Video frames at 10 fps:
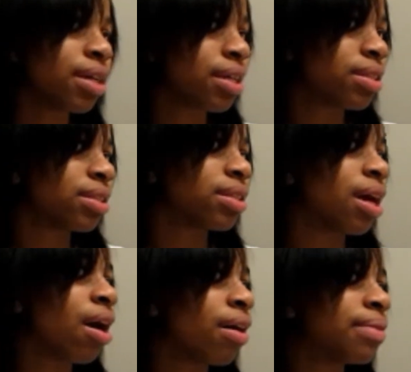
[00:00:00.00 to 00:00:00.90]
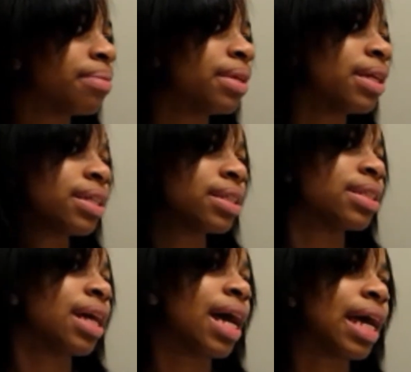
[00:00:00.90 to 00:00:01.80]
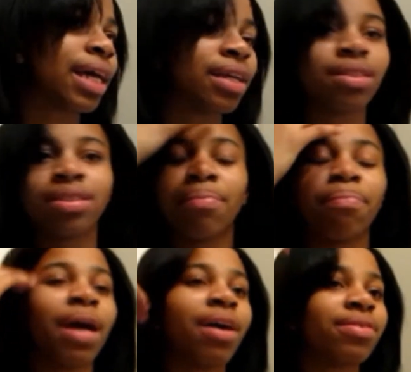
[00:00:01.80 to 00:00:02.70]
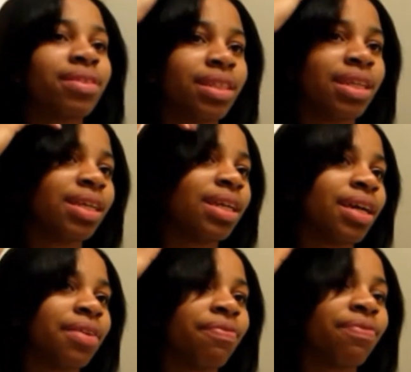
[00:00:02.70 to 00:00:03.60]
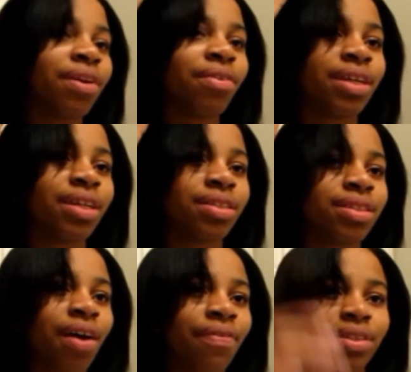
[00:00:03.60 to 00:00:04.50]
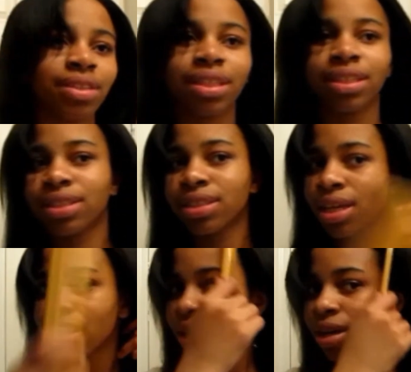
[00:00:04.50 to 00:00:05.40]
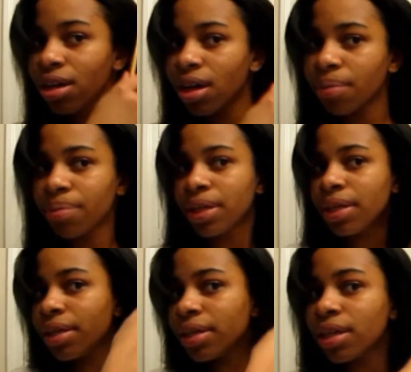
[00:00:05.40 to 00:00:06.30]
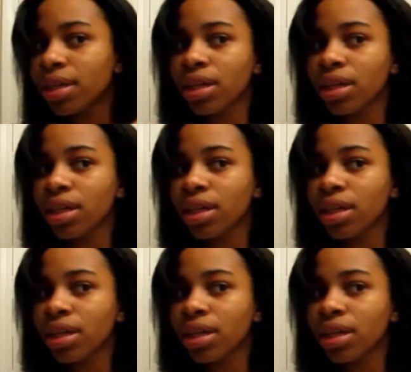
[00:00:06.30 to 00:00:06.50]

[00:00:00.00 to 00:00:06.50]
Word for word: It's soft, but it's not as bouncy and flowy and soft as this up here.